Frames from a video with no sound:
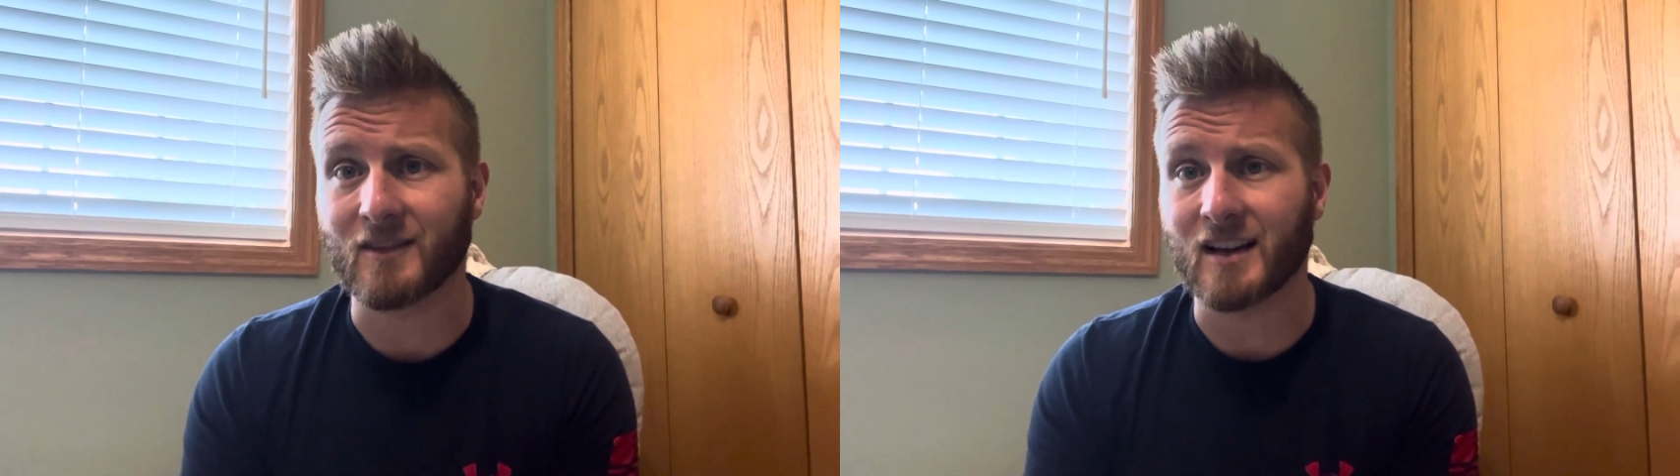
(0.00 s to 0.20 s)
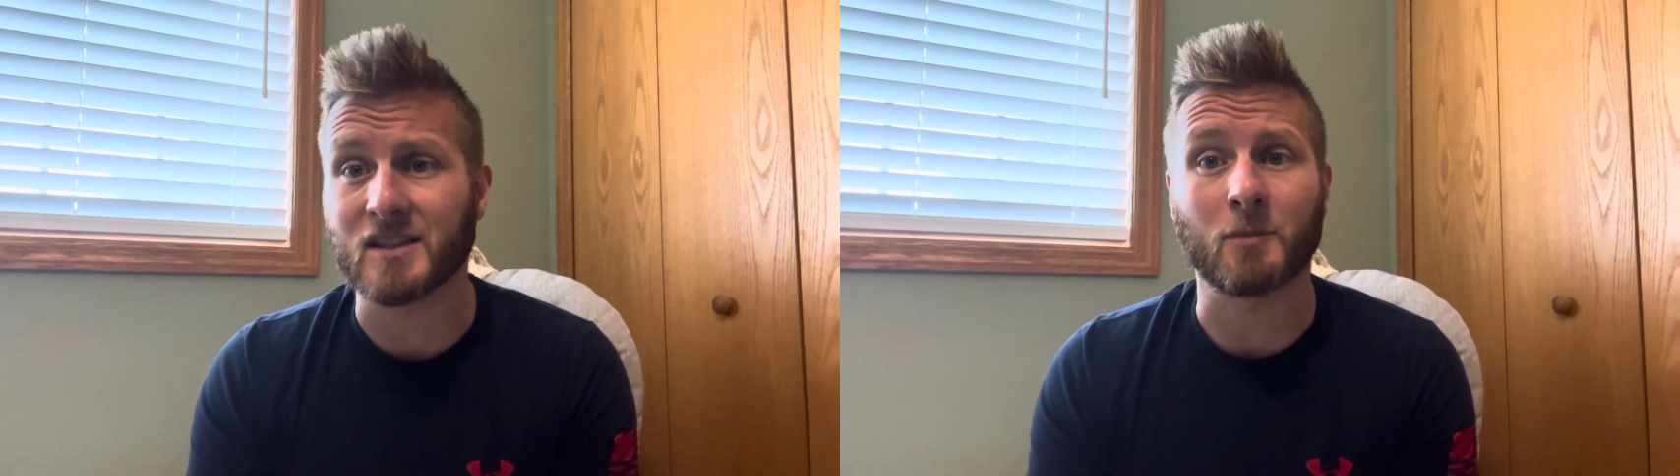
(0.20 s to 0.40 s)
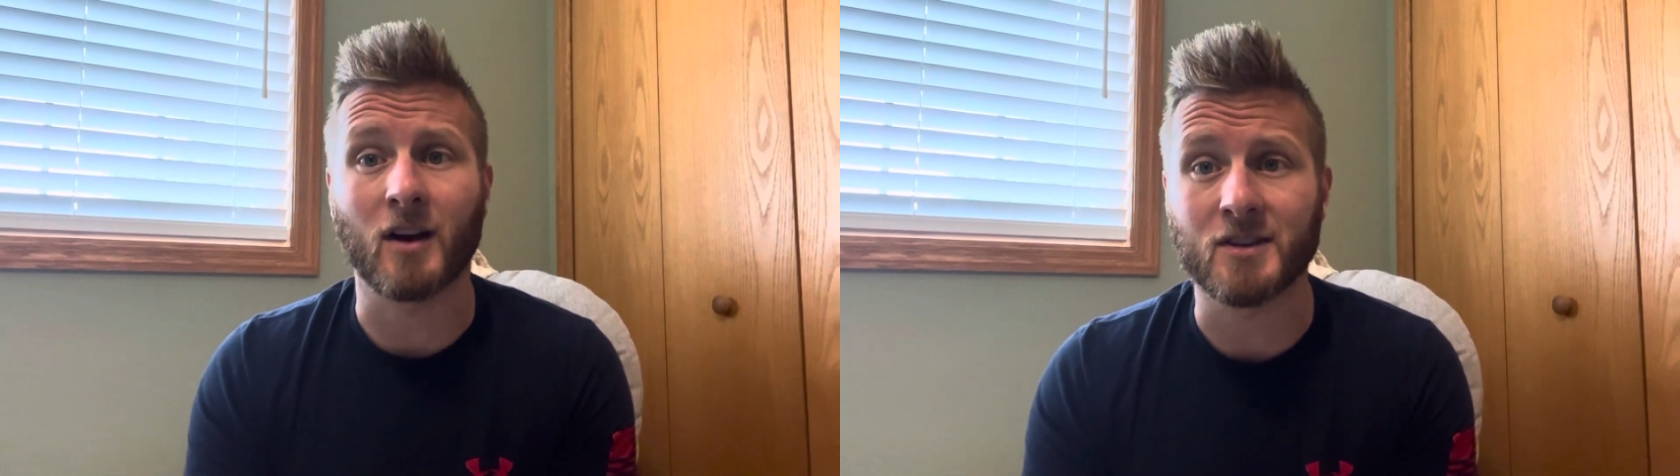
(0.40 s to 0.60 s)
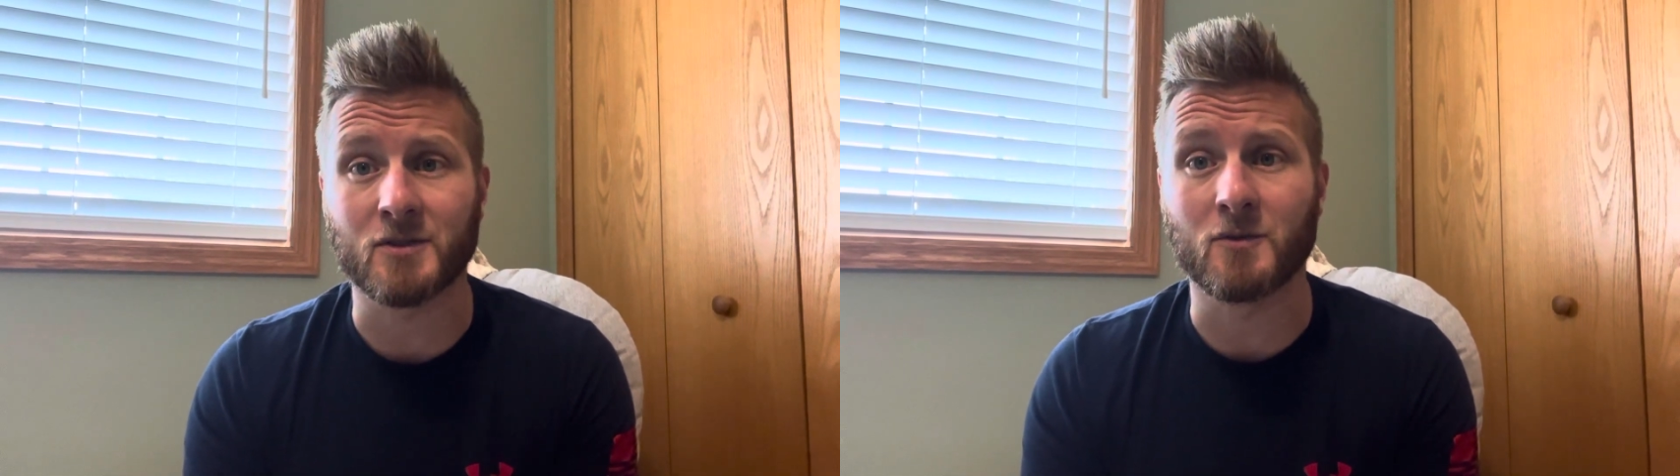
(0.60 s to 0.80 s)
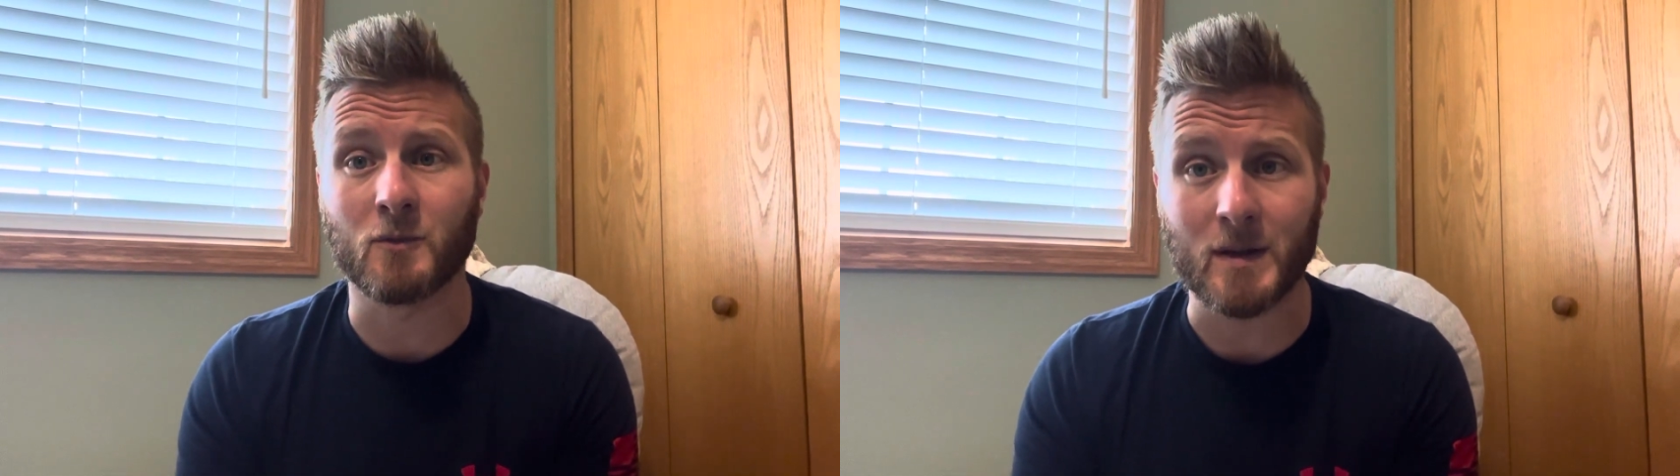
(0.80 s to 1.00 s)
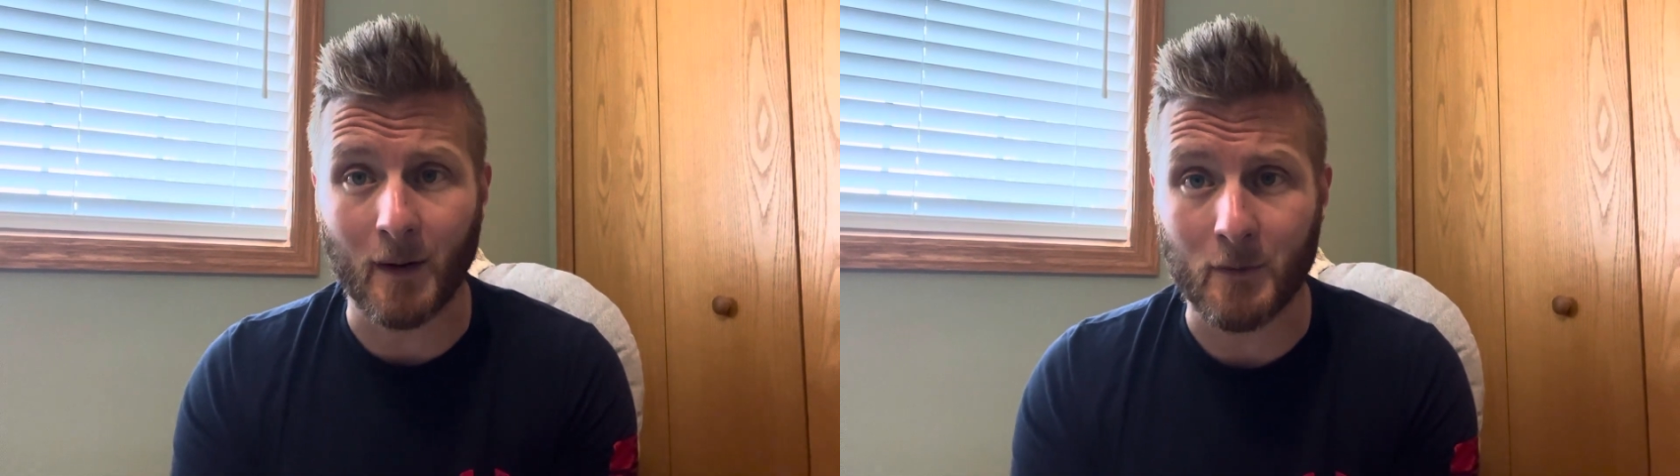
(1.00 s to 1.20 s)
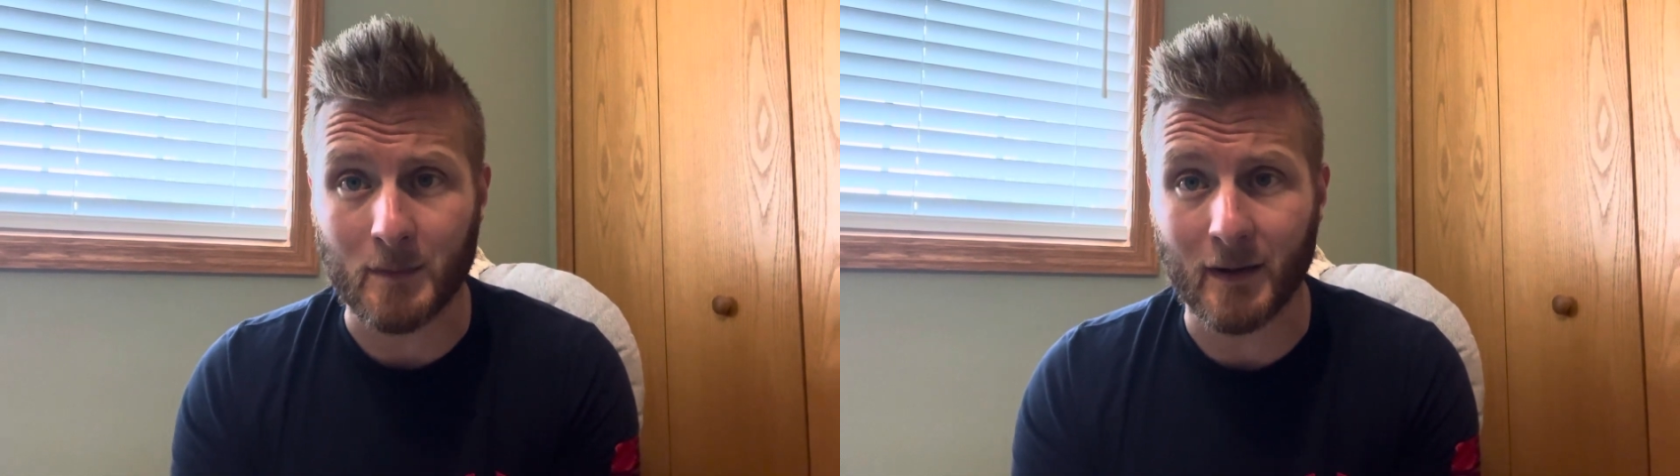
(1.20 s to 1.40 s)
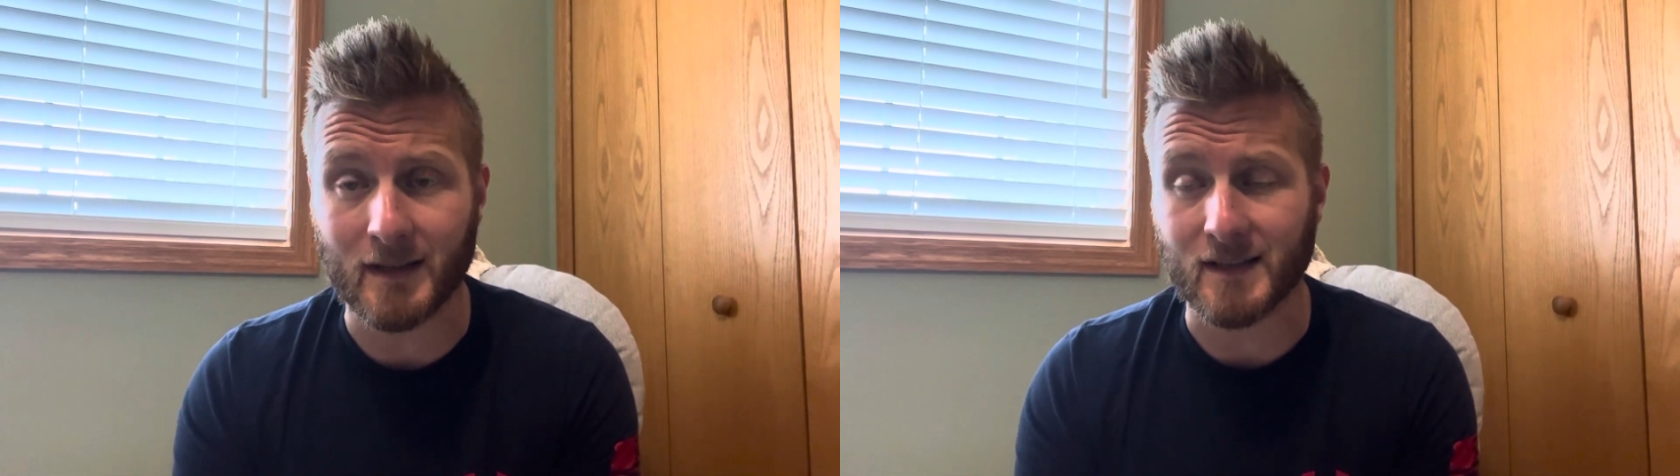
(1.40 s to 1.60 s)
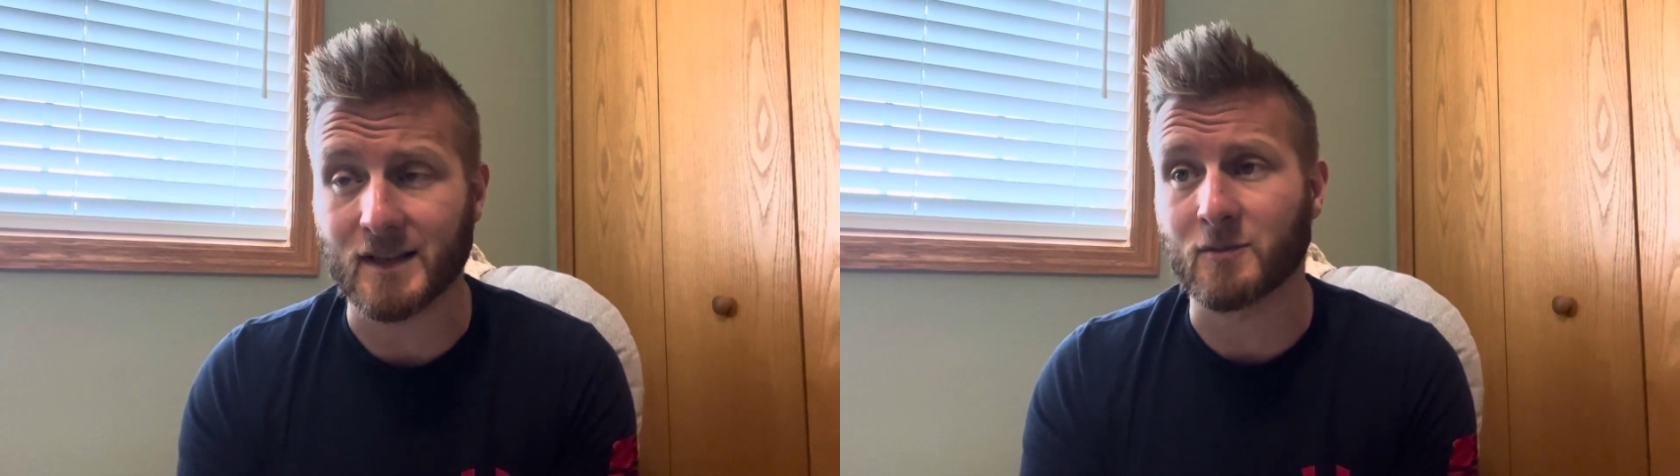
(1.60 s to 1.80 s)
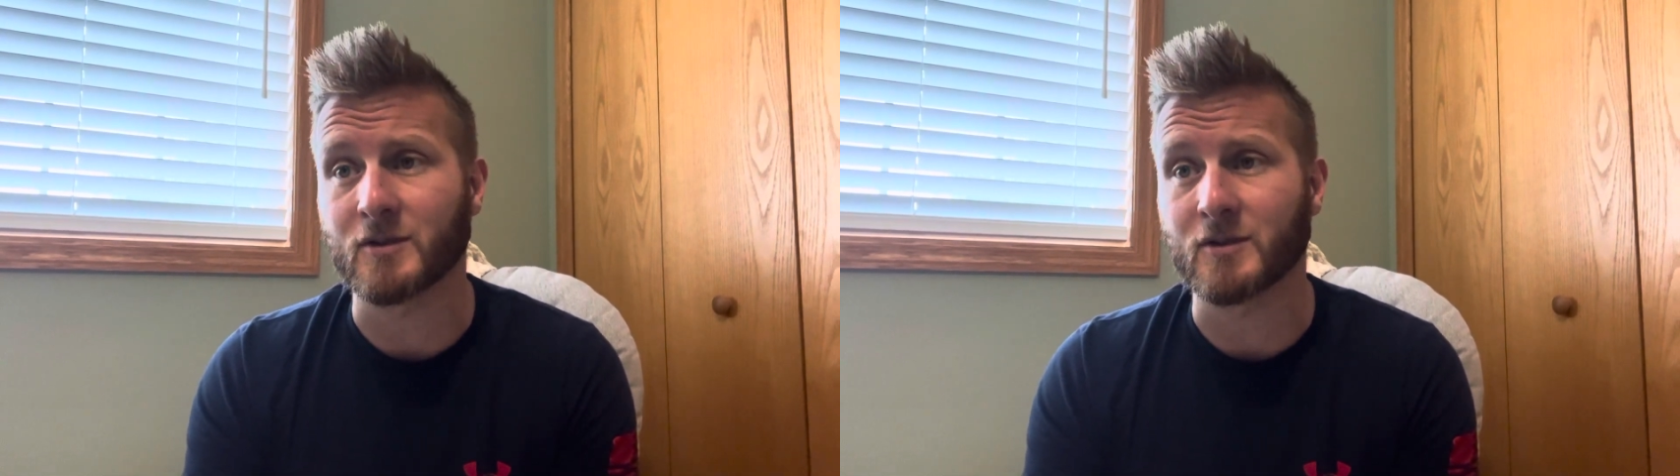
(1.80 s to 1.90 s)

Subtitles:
kind of surprise you week-by-week basis,